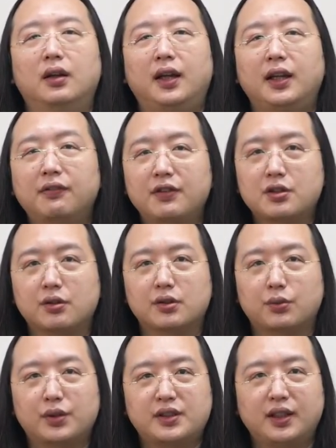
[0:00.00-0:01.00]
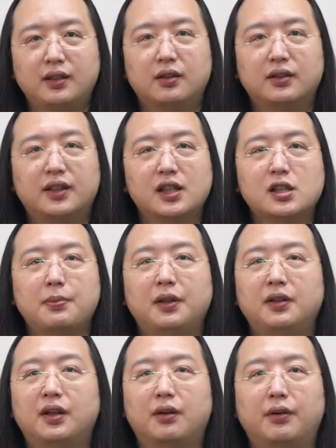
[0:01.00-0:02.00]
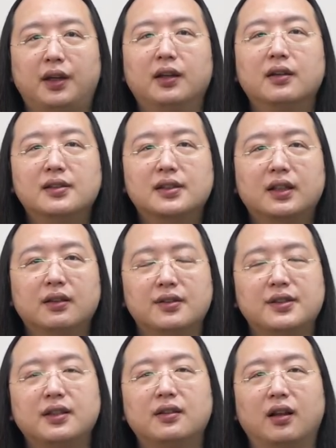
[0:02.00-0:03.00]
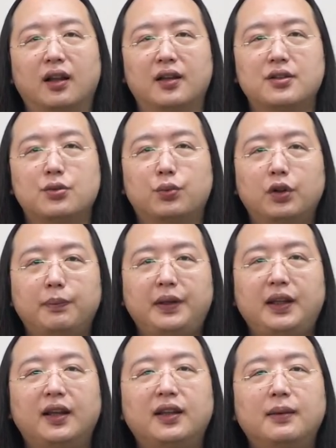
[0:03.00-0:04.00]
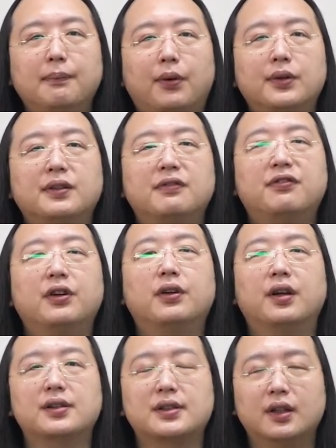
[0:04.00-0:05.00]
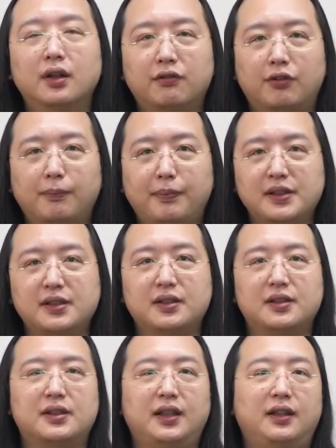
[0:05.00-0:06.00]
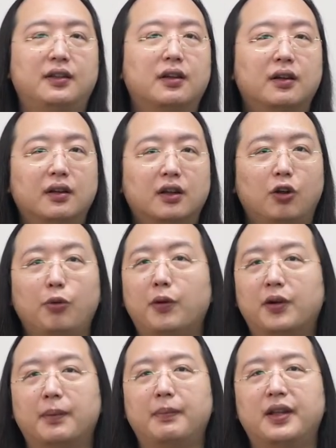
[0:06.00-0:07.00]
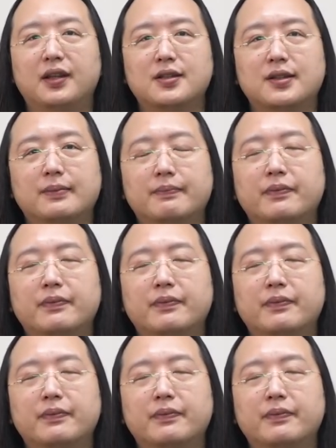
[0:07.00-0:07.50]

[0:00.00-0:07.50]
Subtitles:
Individuals with interdisciplinary skills and knowledge will be an important focus for business in their global competition.